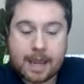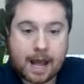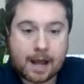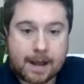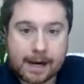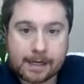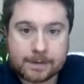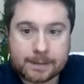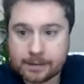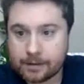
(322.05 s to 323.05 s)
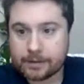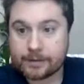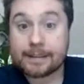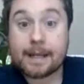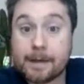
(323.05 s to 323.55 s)
marketing materials
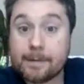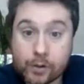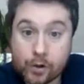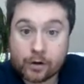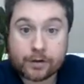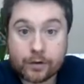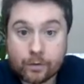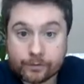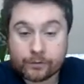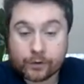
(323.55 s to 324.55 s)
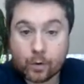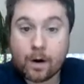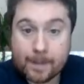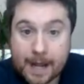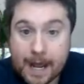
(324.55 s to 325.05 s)
to let people know that you are
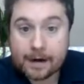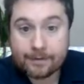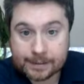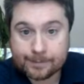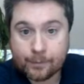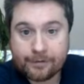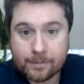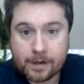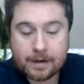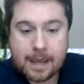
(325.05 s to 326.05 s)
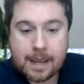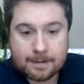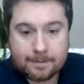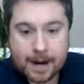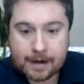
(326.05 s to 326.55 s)
part of this movement
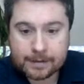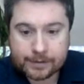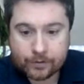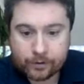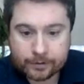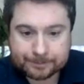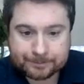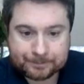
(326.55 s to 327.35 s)
and part of this group.